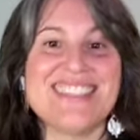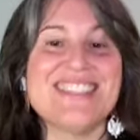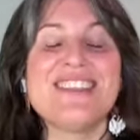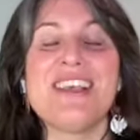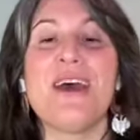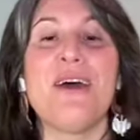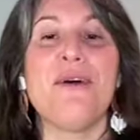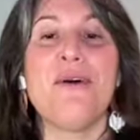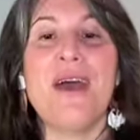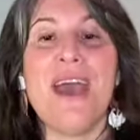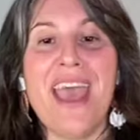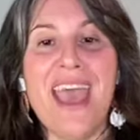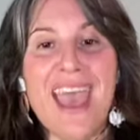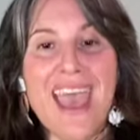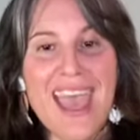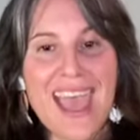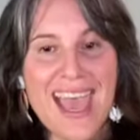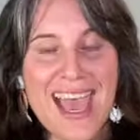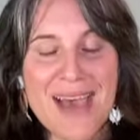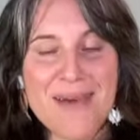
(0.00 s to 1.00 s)
So,
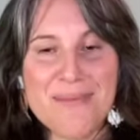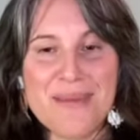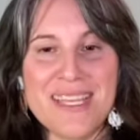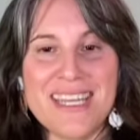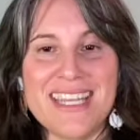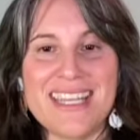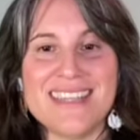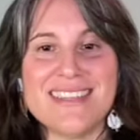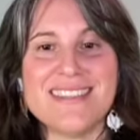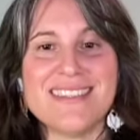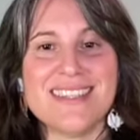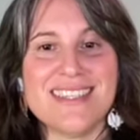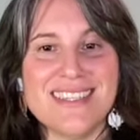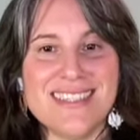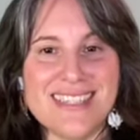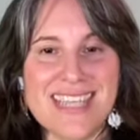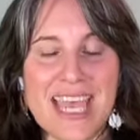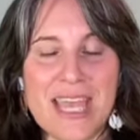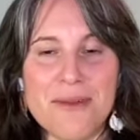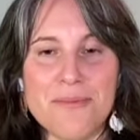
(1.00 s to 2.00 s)
happiness,
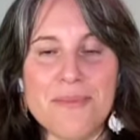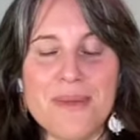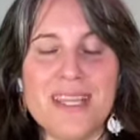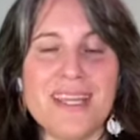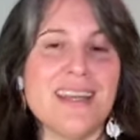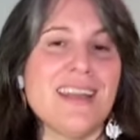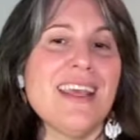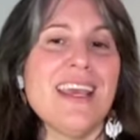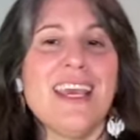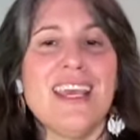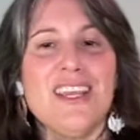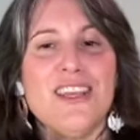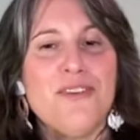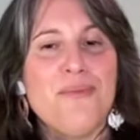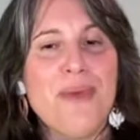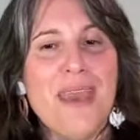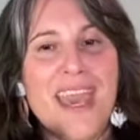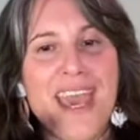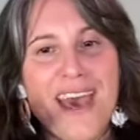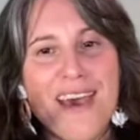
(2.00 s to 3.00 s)
contentment. You
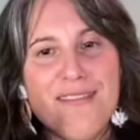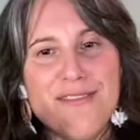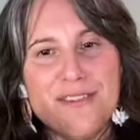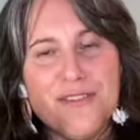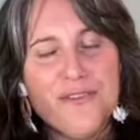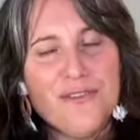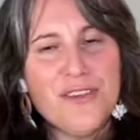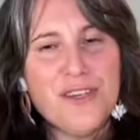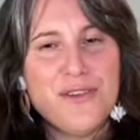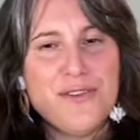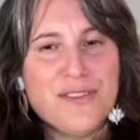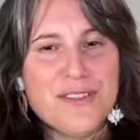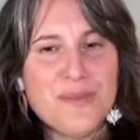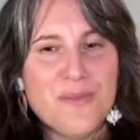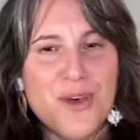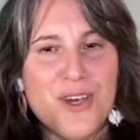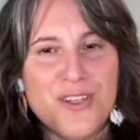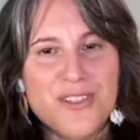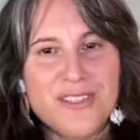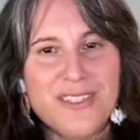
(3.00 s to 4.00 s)
may have a few
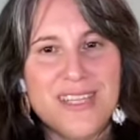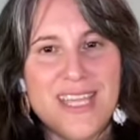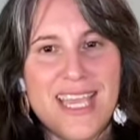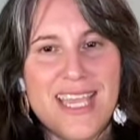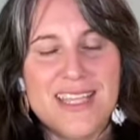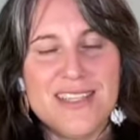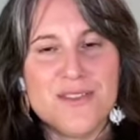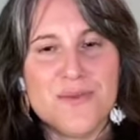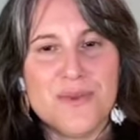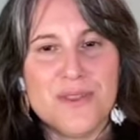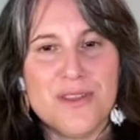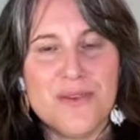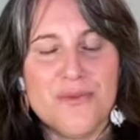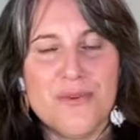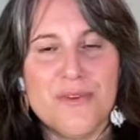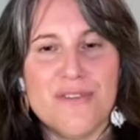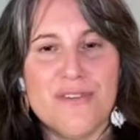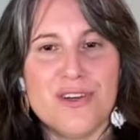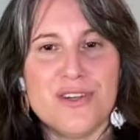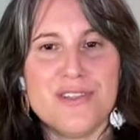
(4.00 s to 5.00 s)
small delays with the
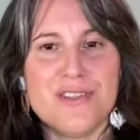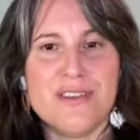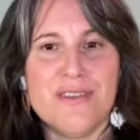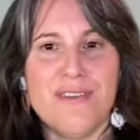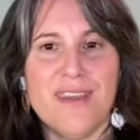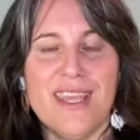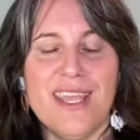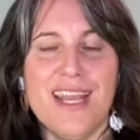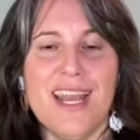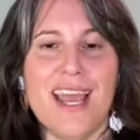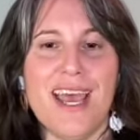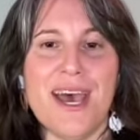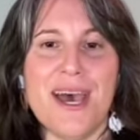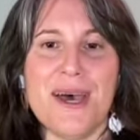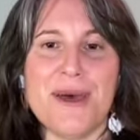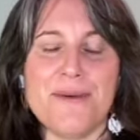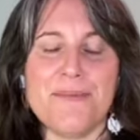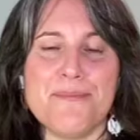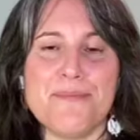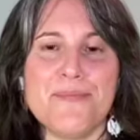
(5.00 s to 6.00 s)
reverse of it.
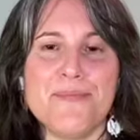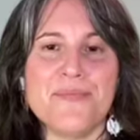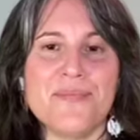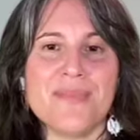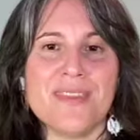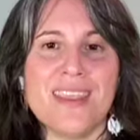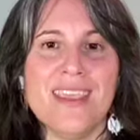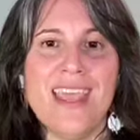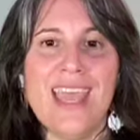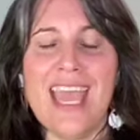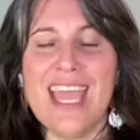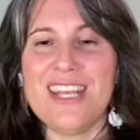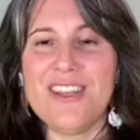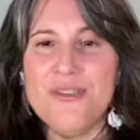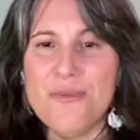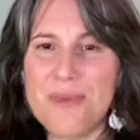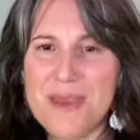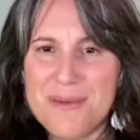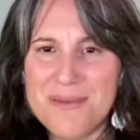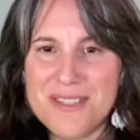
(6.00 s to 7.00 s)
Um, and you
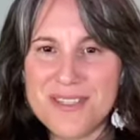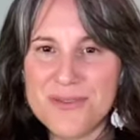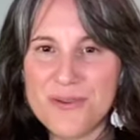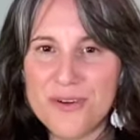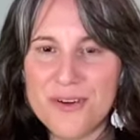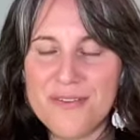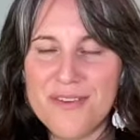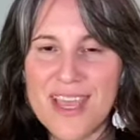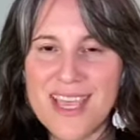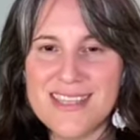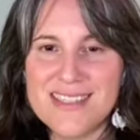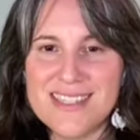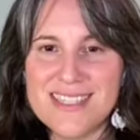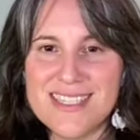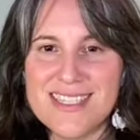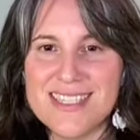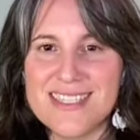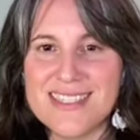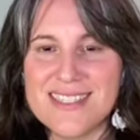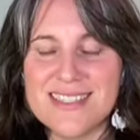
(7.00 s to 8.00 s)
may be sort of
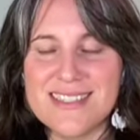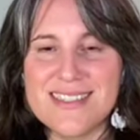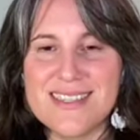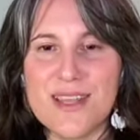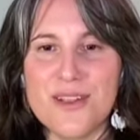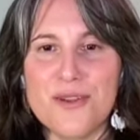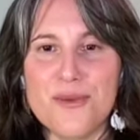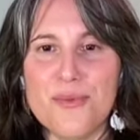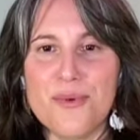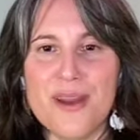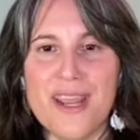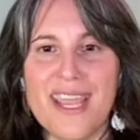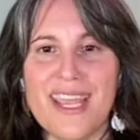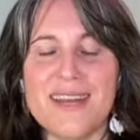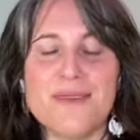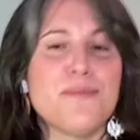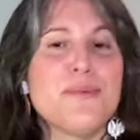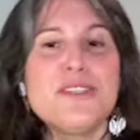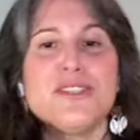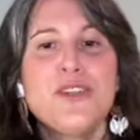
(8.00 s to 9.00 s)
hesitant to
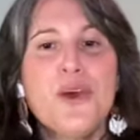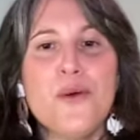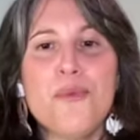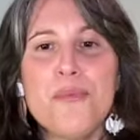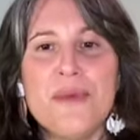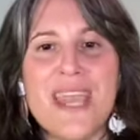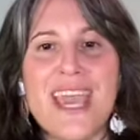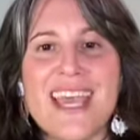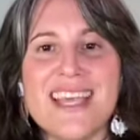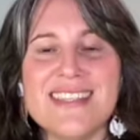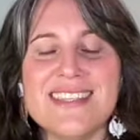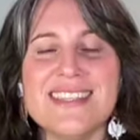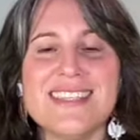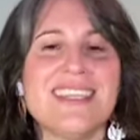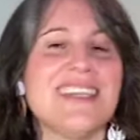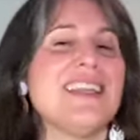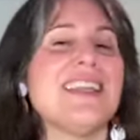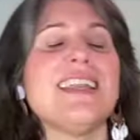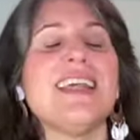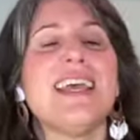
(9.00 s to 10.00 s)
celebrate, but don't be
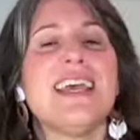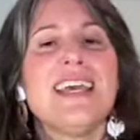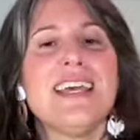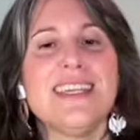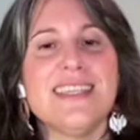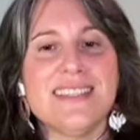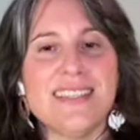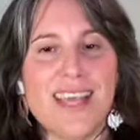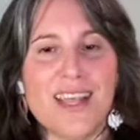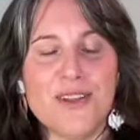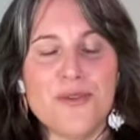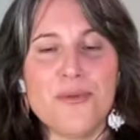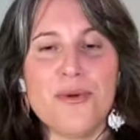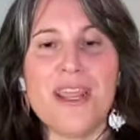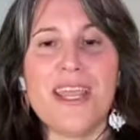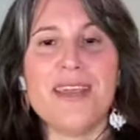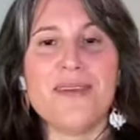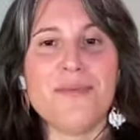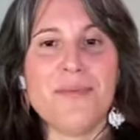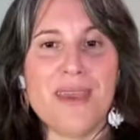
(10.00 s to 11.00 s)
hesitant.
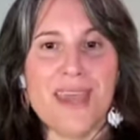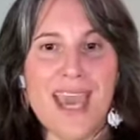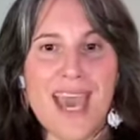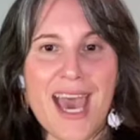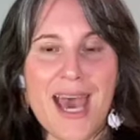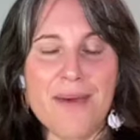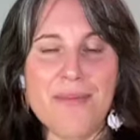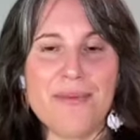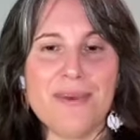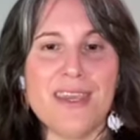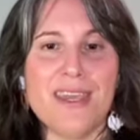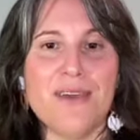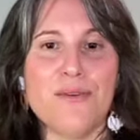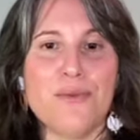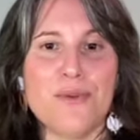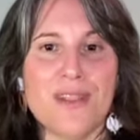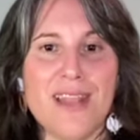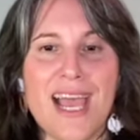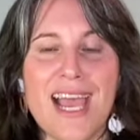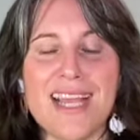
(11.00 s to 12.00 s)
Celebrate, be happy,
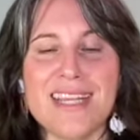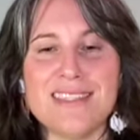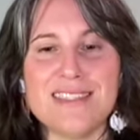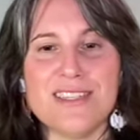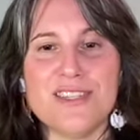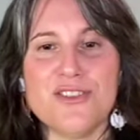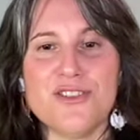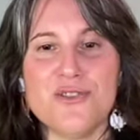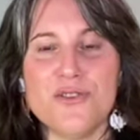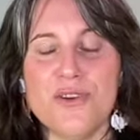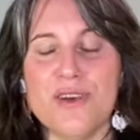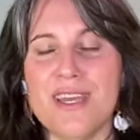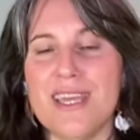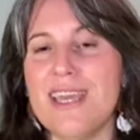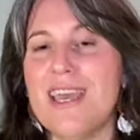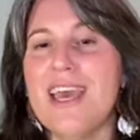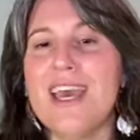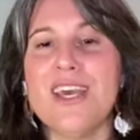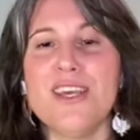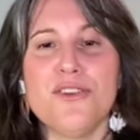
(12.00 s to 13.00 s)
relax, enjoy.
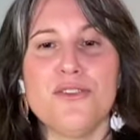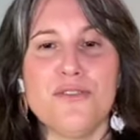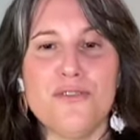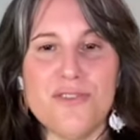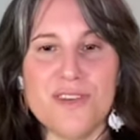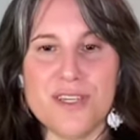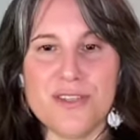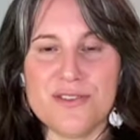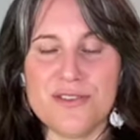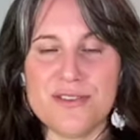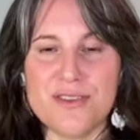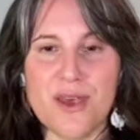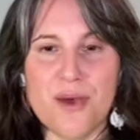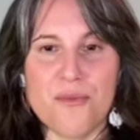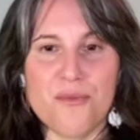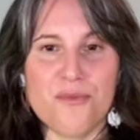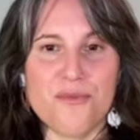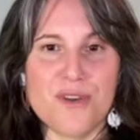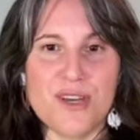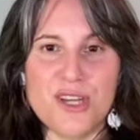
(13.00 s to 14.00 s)
You'll feel
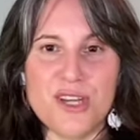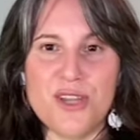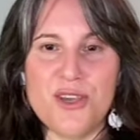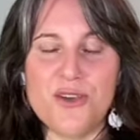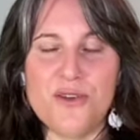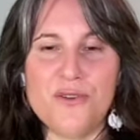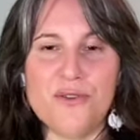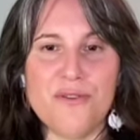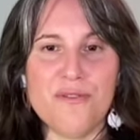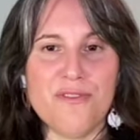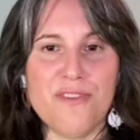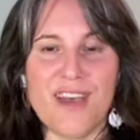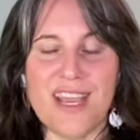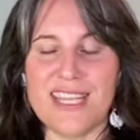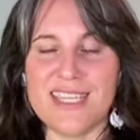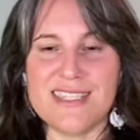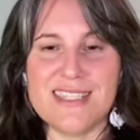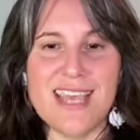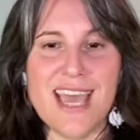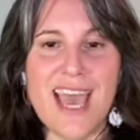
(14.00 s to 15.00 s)
some renewed
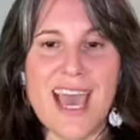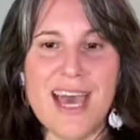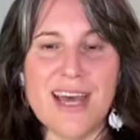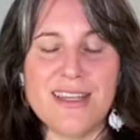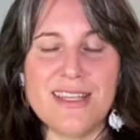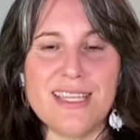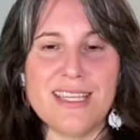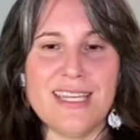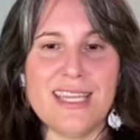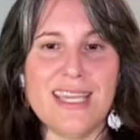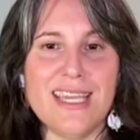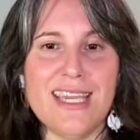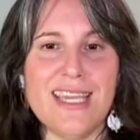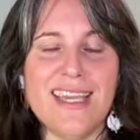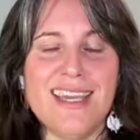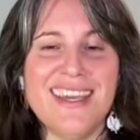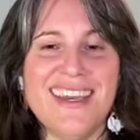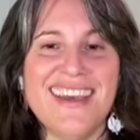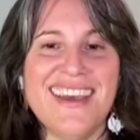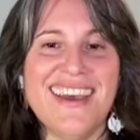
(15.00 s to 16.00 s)
vitality.